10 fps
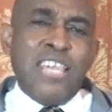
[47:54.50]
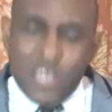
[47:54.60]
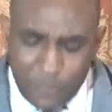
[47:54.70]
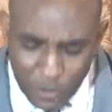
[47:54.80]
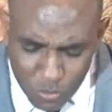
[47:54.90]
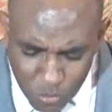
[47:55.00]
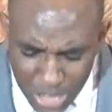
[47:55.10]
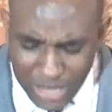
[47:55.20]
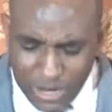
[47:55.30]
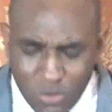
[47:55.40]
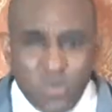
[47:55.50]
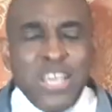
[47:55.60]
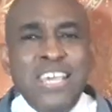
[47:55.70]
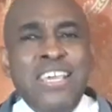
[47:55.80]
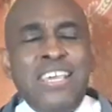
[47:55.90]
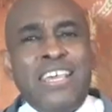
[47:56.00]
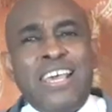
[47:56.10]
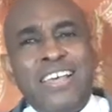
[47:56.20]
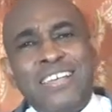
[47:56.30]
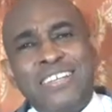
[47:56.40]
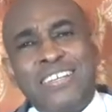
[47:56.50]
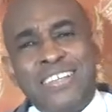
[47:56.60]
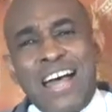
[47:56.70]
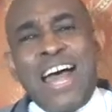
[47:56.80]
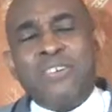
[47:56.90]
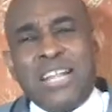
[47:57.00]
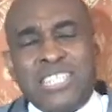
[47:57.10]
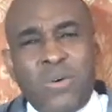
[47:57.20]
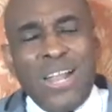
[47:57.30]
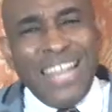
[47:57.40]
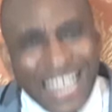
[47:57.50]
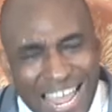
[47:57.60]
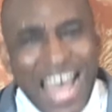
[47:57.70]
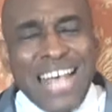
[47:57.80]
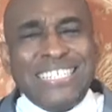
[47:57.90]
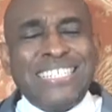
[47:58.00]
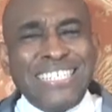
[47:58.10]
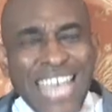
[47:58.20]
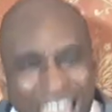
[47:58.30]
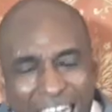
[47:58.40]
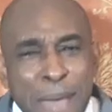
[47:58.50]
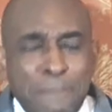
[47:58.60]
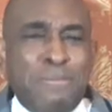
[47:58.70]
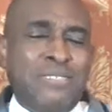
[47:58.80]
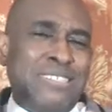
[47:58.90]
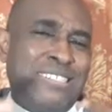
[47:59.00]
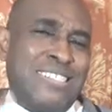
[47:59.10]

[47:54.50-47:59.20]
Even when we are at our last ebb?